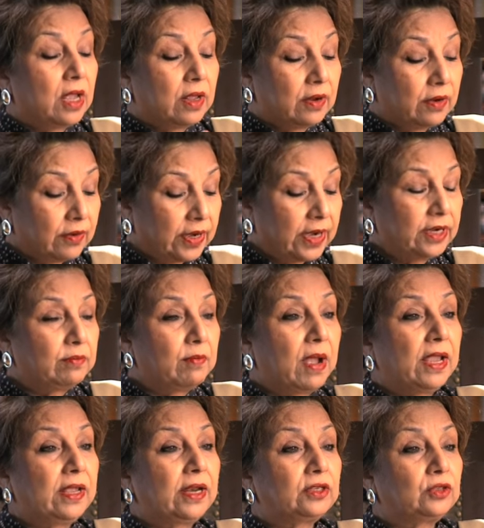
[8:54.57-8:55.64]
read
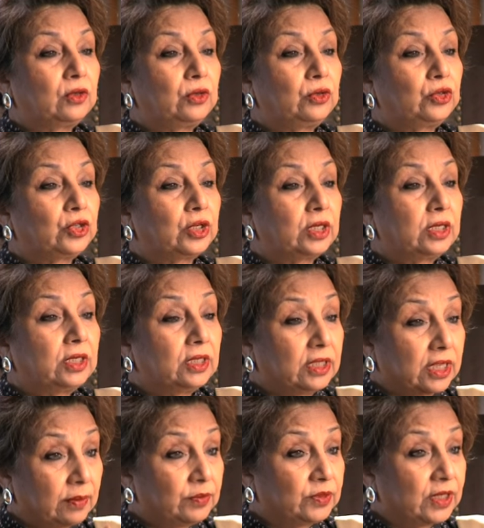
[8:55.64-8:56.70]
my resolution
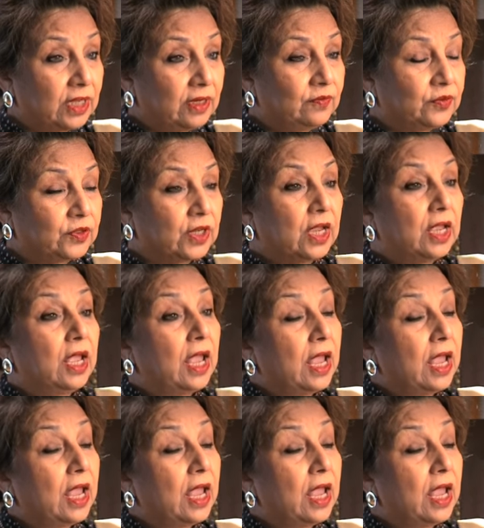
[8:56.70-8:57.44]
themselves